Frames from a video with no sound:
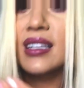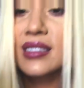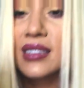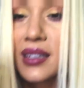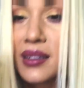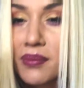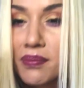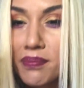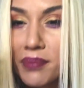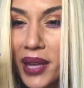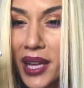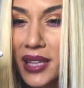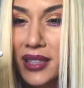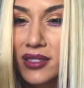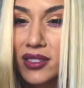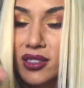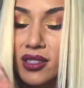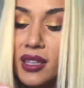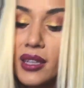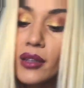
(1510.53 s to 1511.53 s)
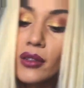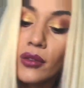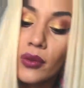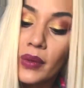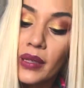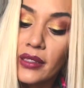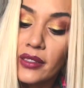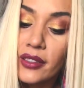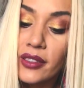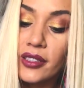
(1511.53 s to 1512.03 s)
to pinch like
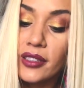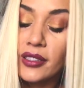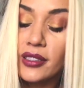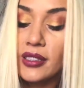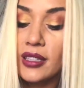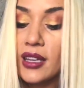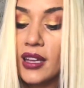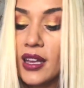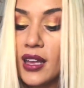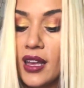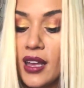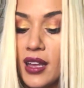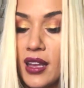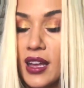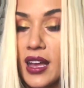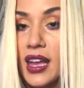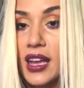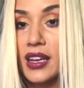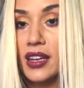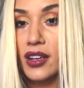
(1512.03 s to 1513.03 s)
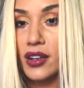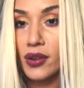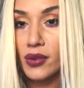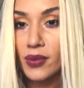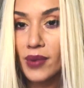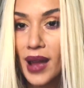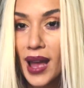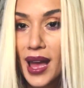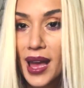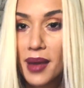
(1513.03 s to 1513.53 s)
tweezers and
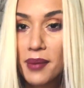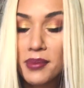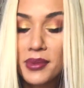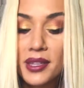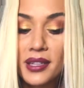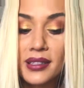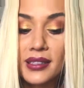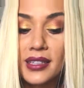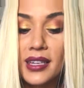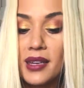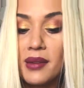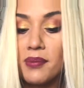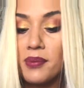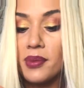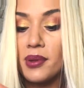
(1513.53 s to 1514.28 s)
grab the tip.